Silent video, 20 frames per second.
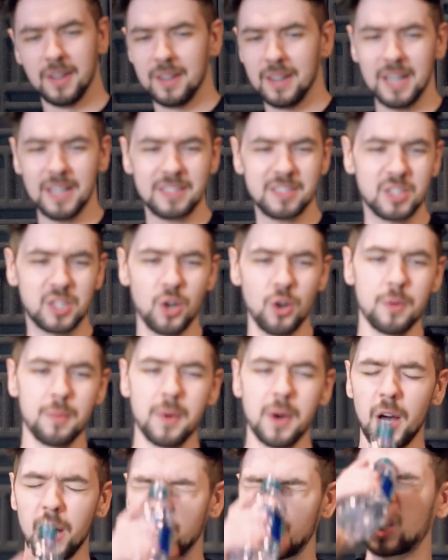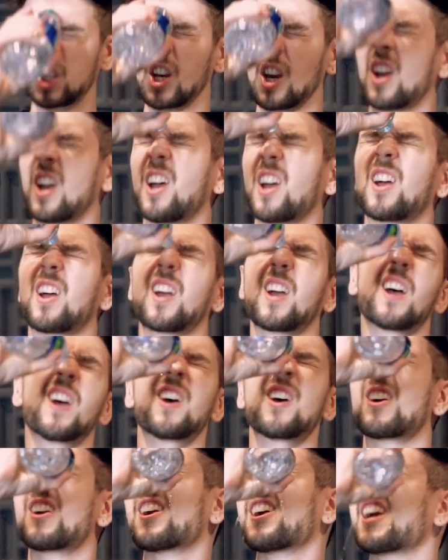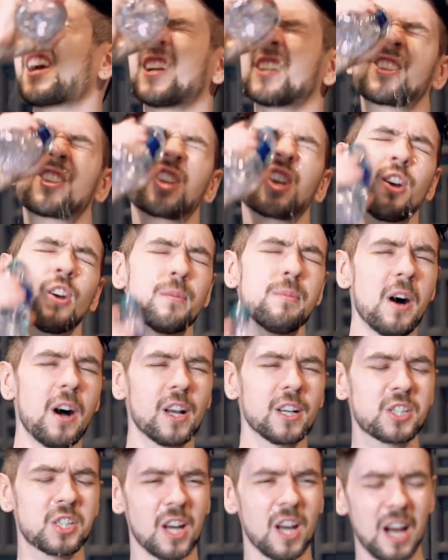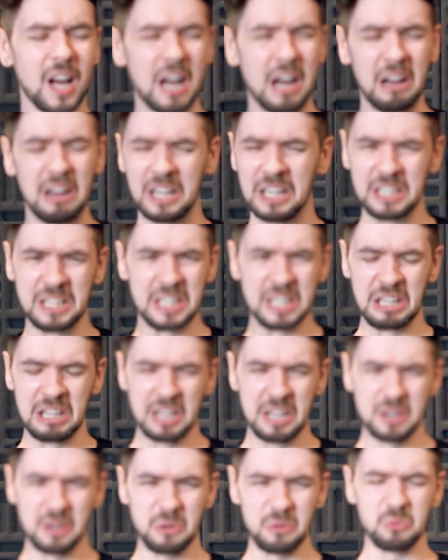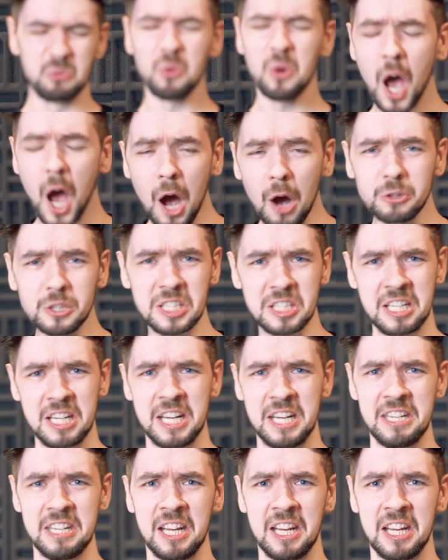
it's too much. It's too much! Oh! Roasted!